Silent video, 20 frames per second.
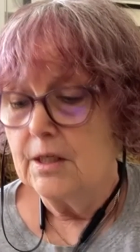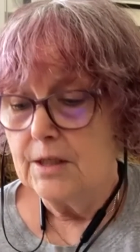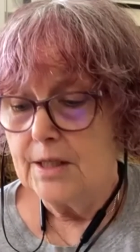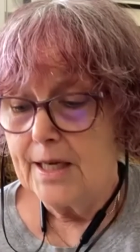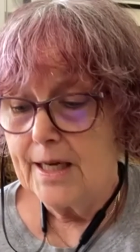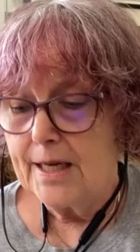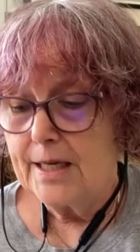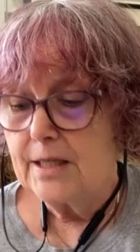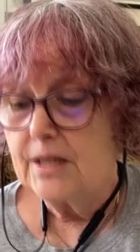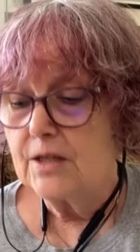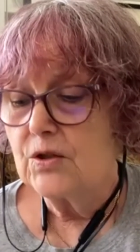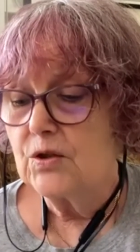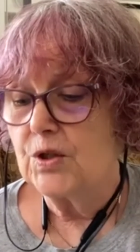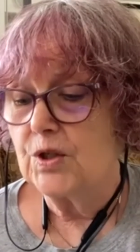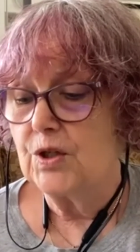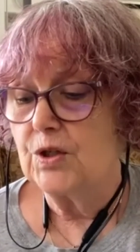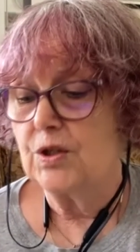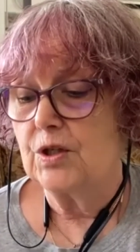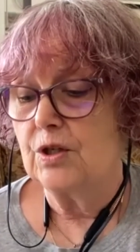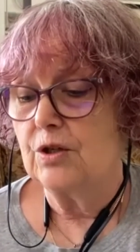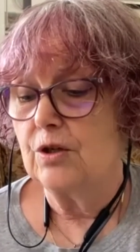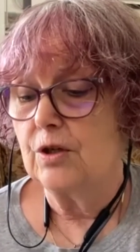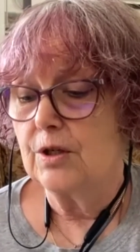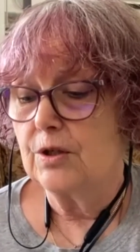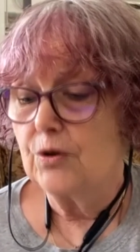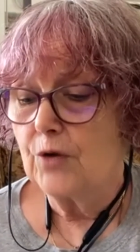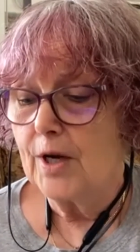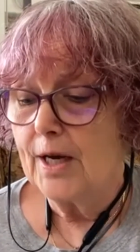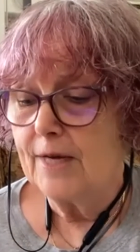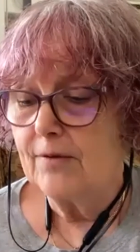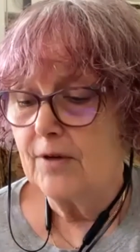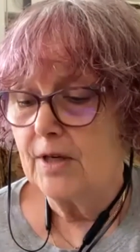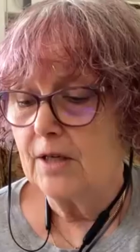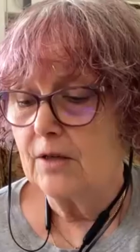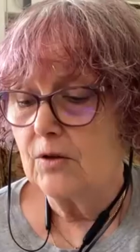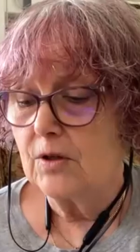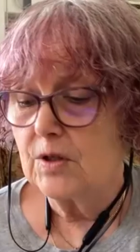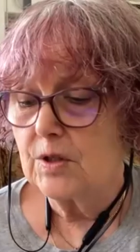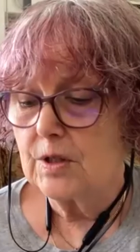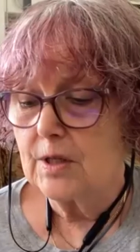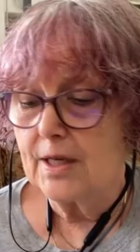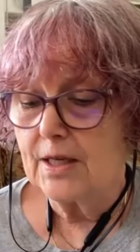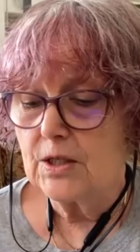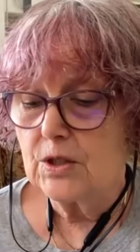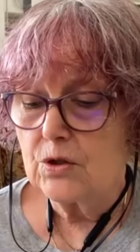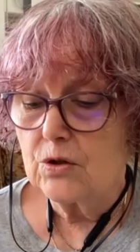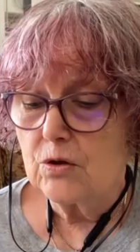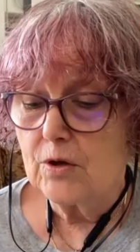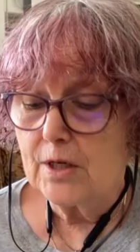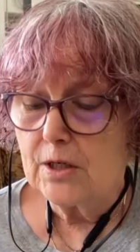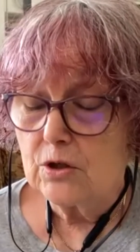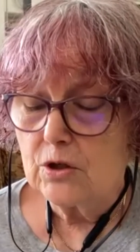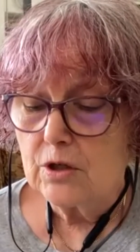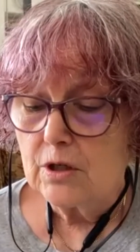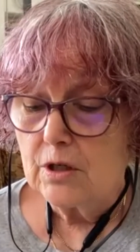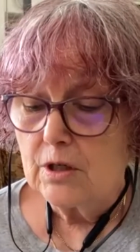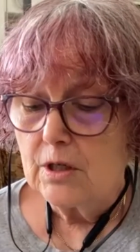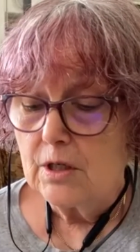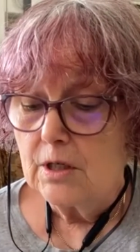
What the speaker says: Dad insisted on driving this last stretch,